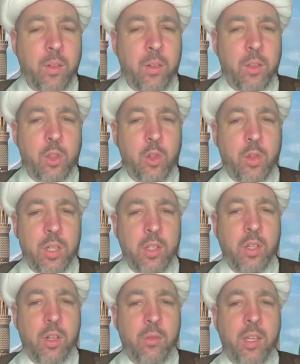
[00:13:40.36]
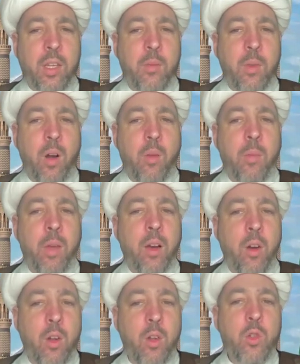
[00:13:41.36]
The tradition of the Imam may
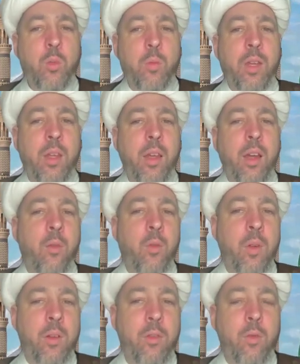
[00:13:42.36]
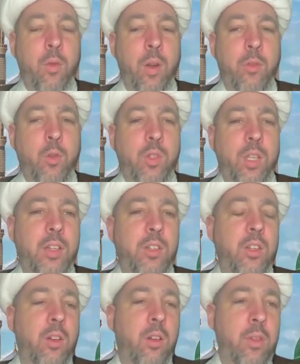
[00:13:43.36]
also be a
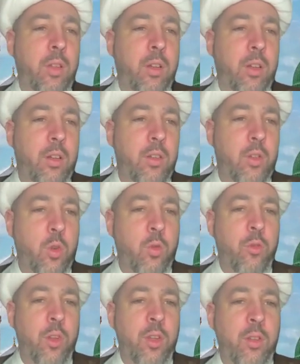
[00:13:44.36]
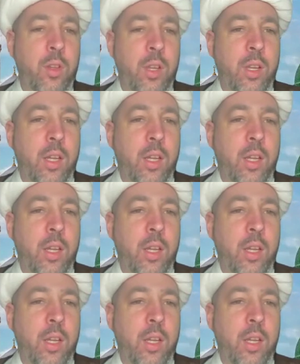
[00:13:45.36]
refutation of the Sufis,